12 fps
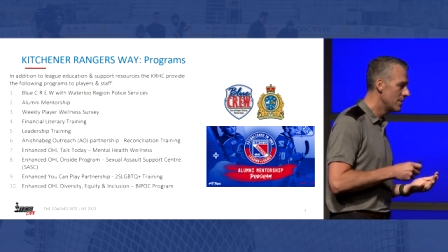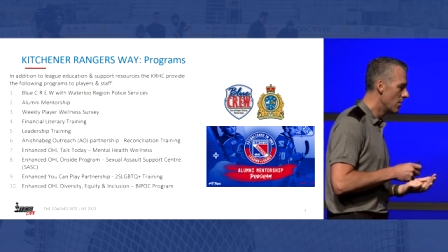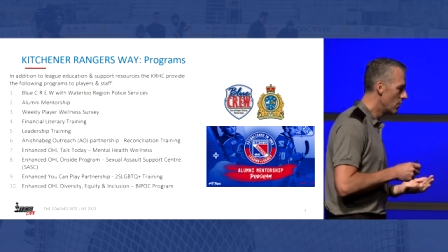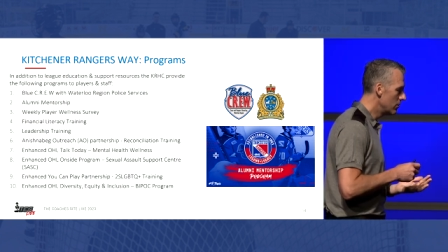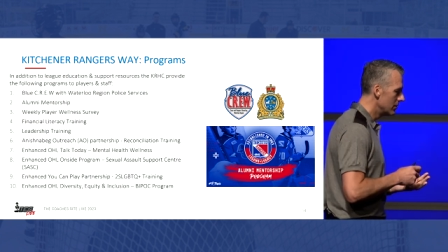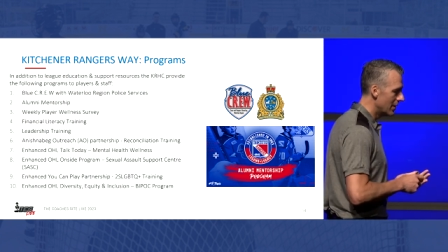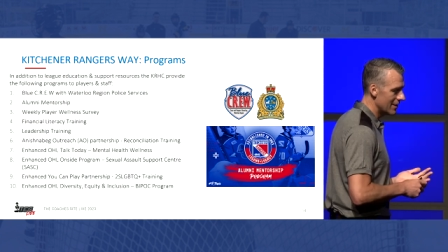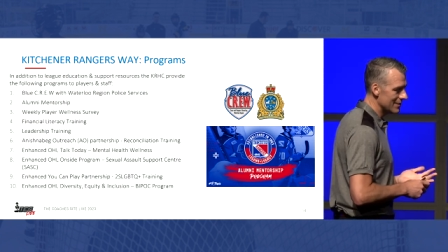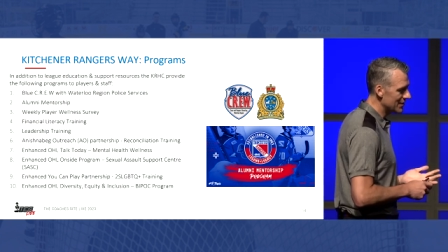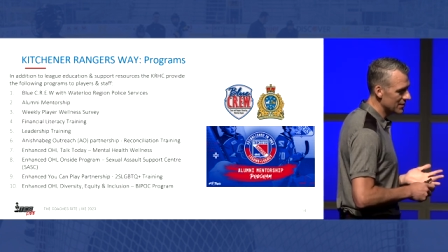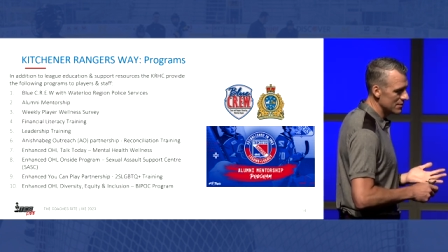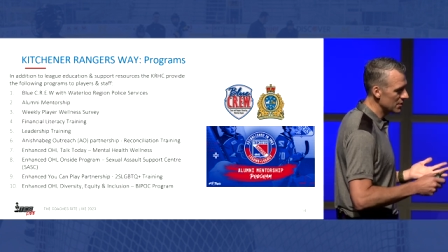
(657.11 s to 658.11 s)
you know,
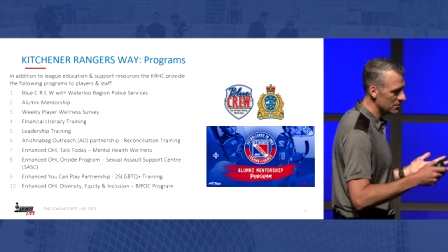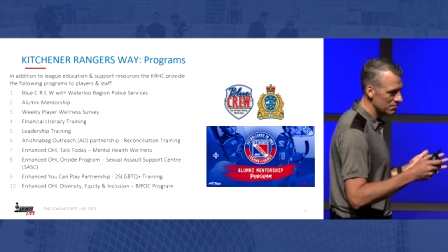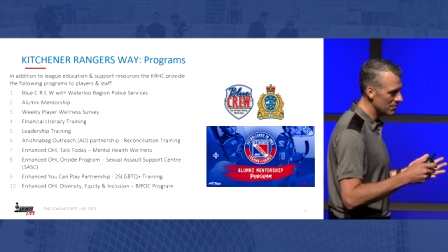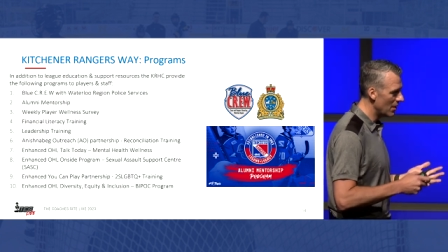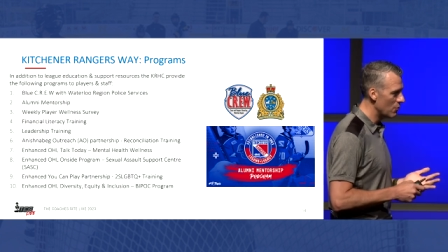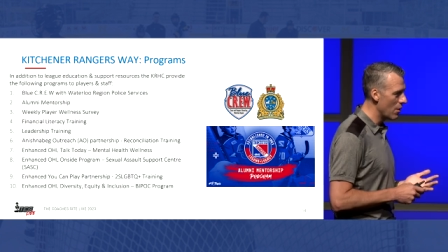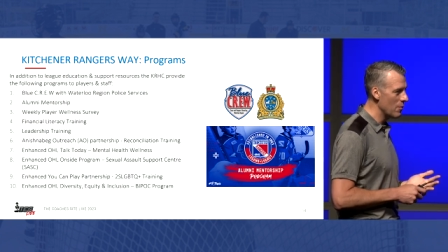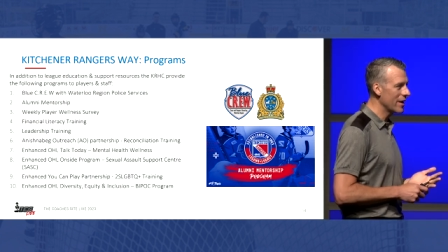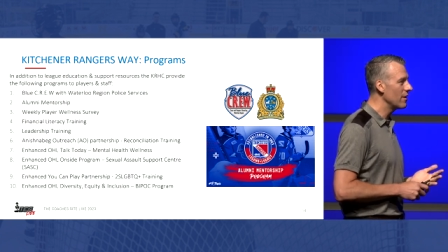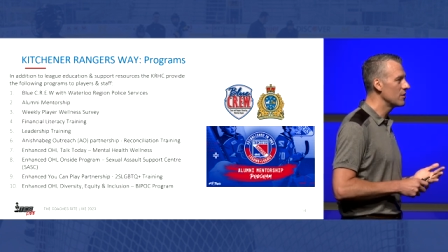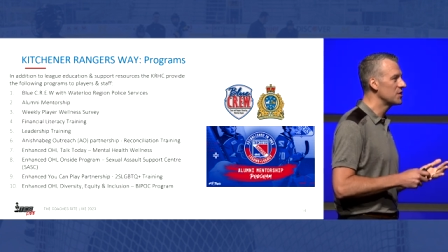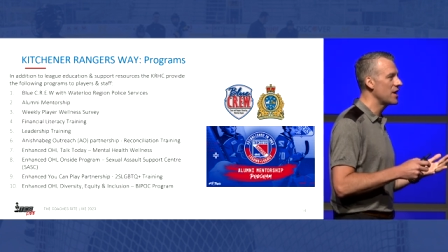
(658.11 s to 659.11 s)
just a
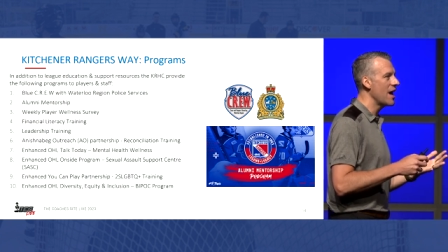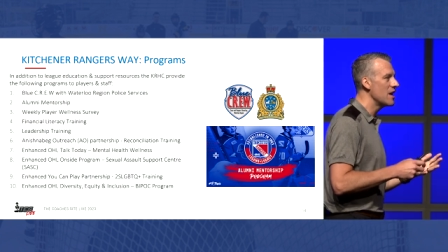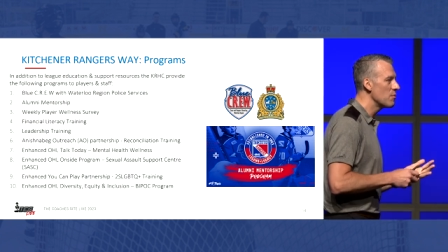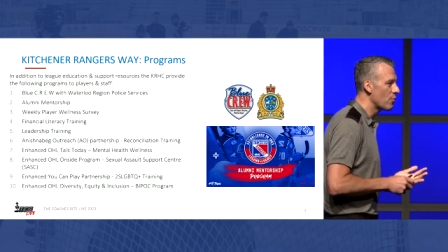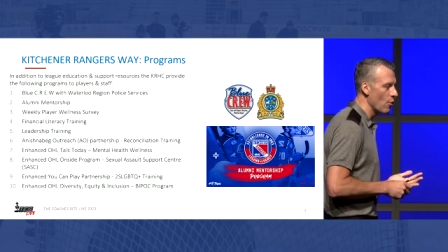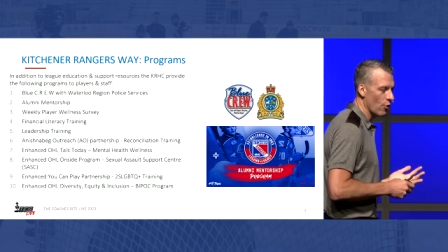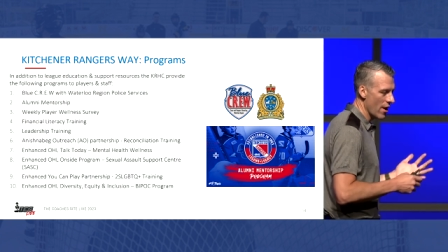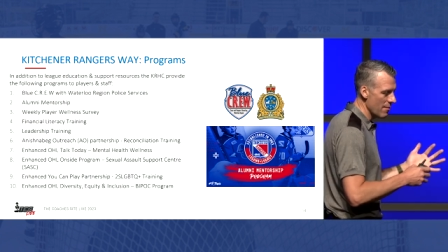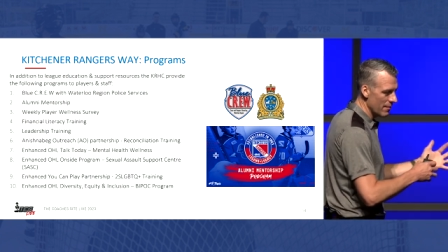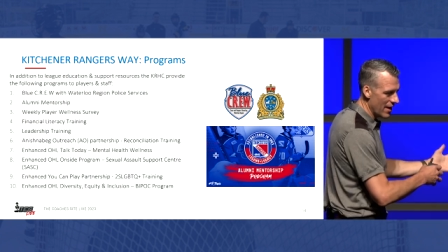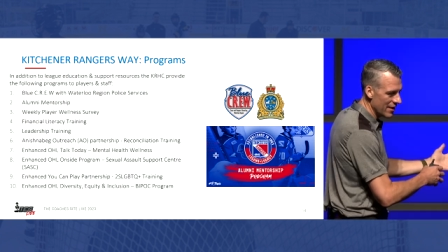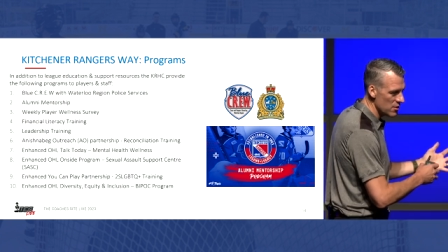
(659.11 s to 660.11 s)
regular skating
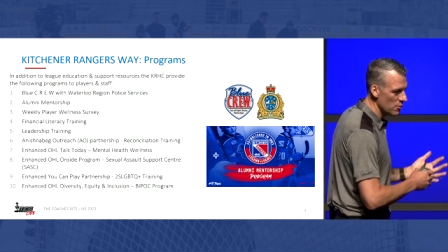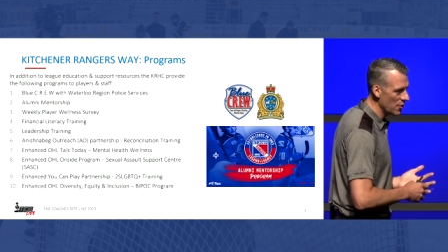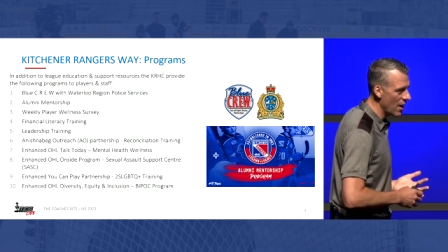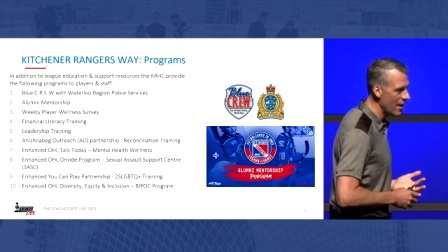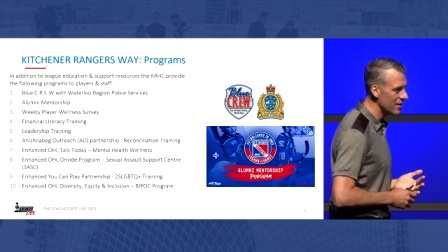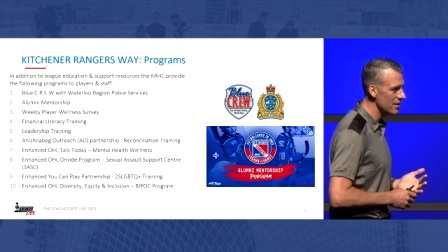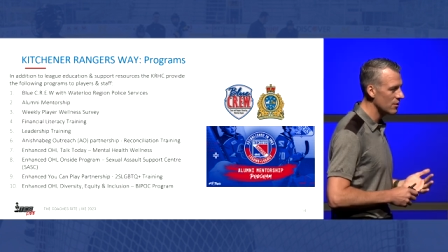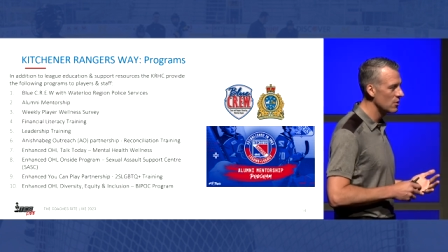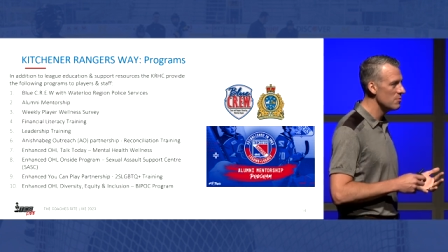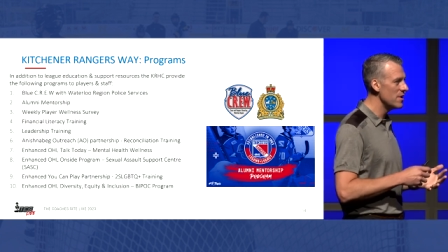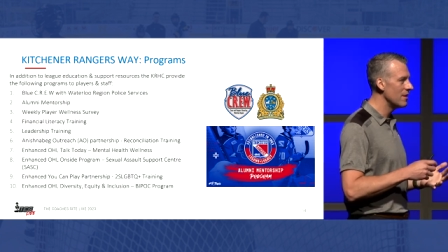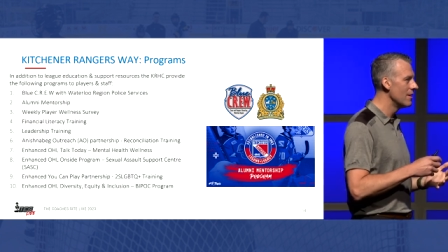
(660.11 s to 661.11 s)
program at youth hockey. It
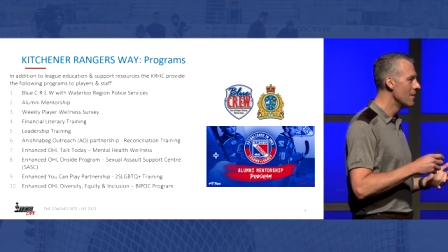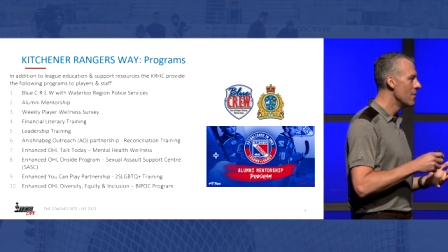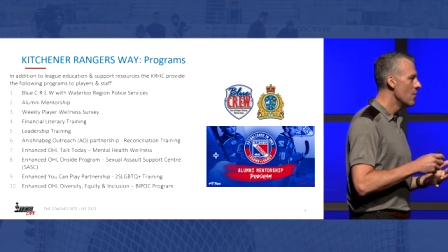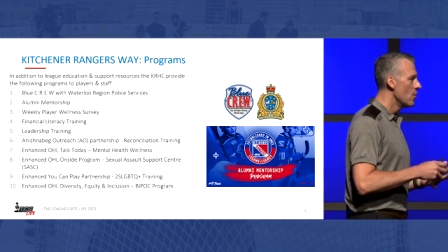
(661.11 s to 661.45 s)
could be